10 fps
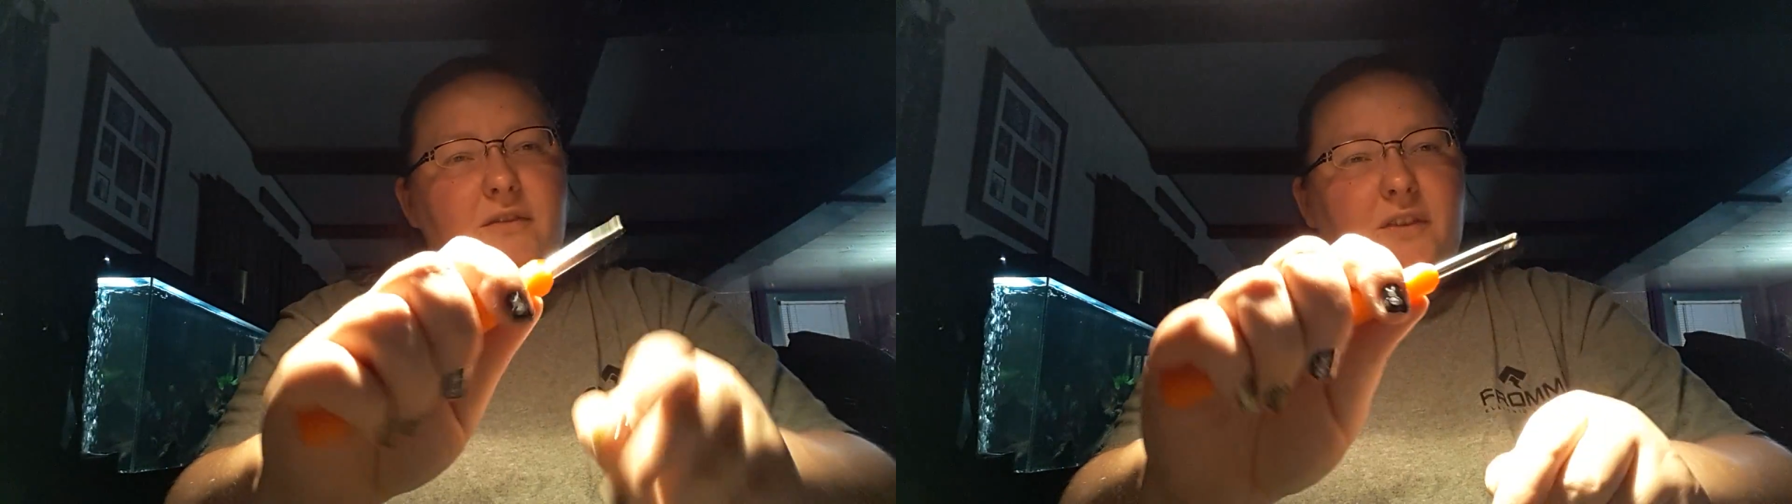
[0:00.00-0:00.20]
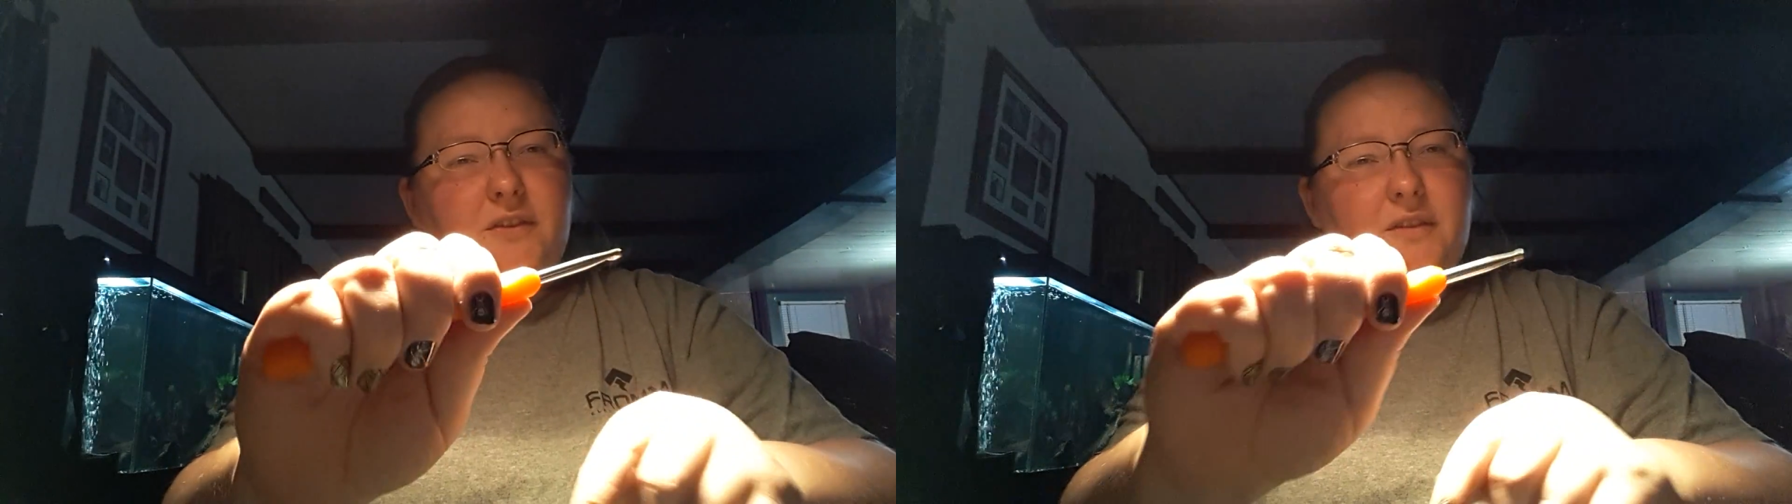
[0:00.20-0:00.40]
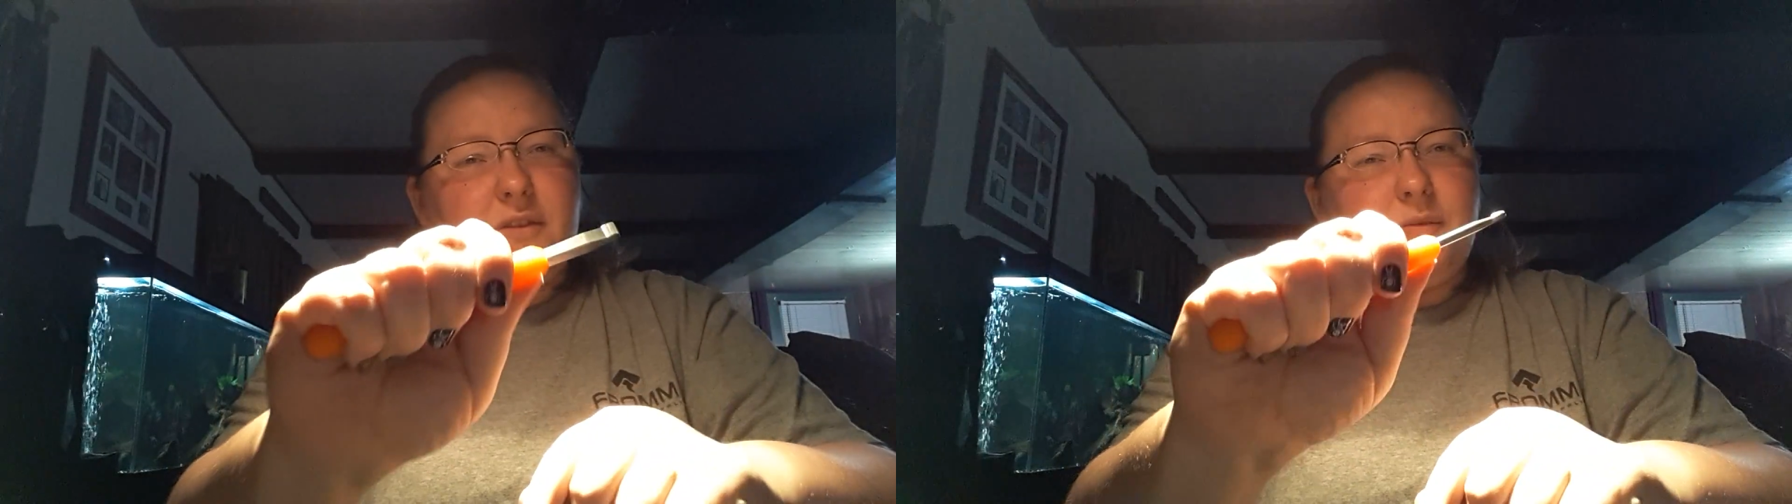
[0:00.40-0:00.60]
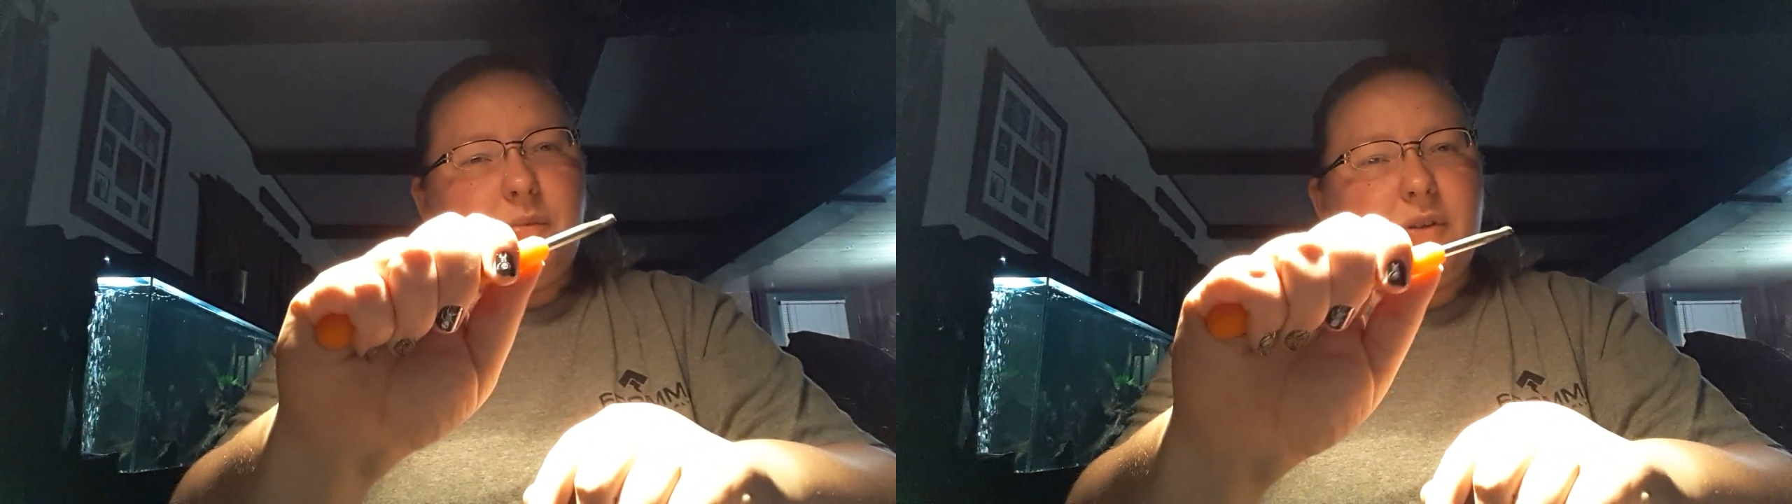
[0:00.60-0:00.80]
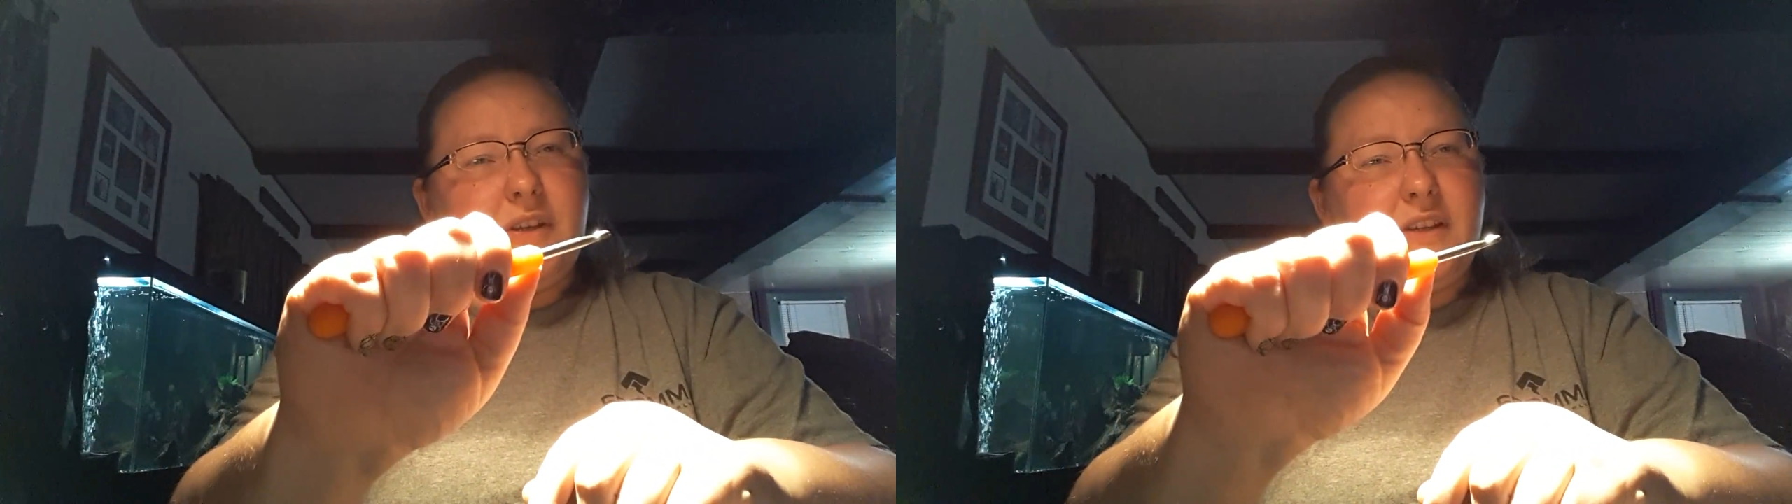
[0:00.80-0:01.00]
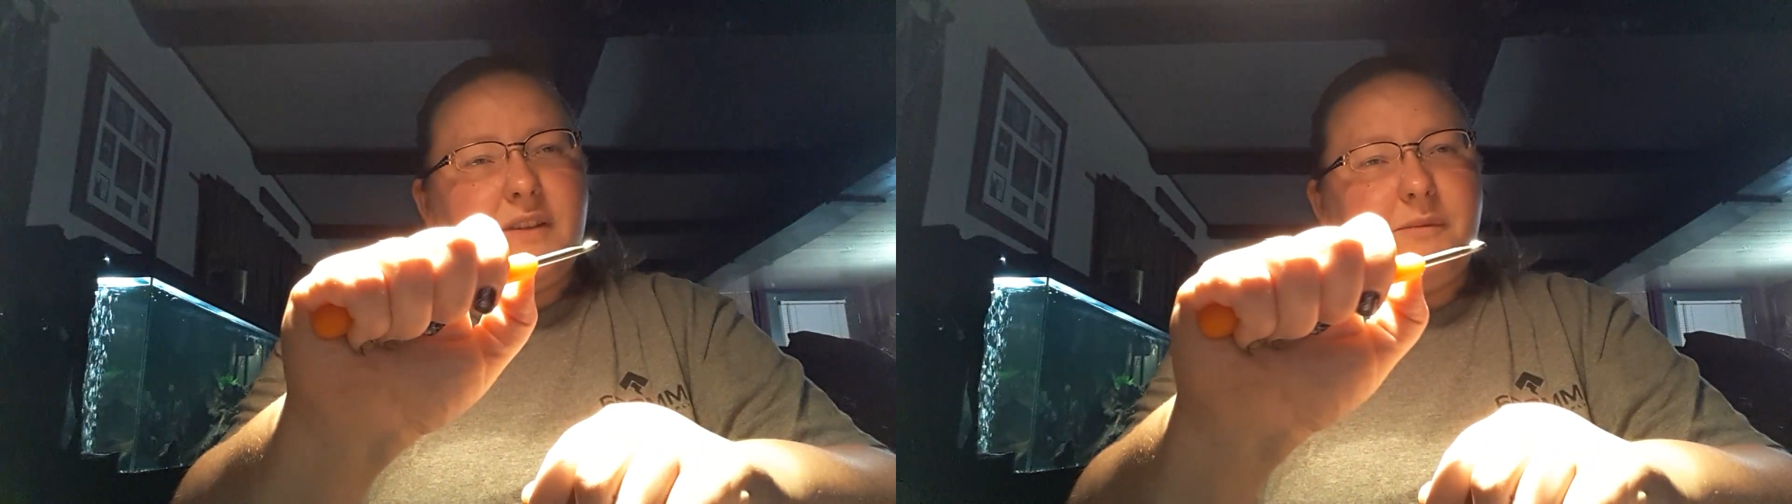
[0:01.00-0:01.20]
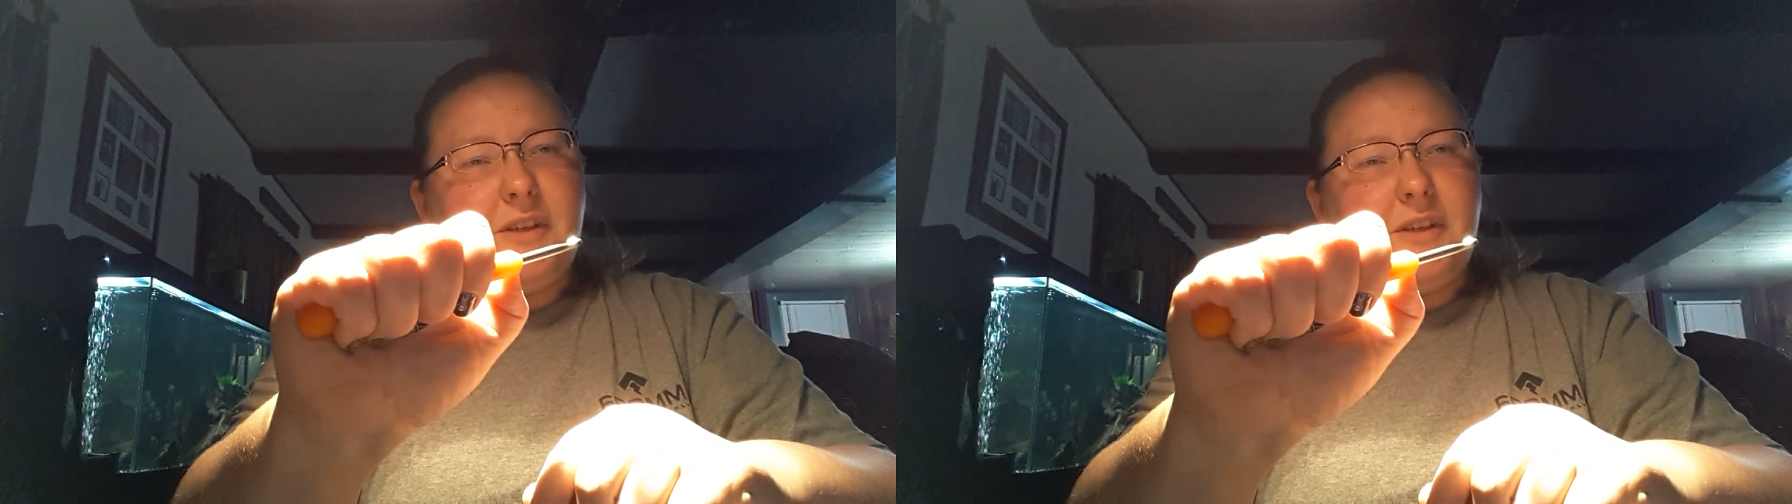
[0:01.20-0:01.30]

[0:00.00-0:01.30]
It feels a little bulky to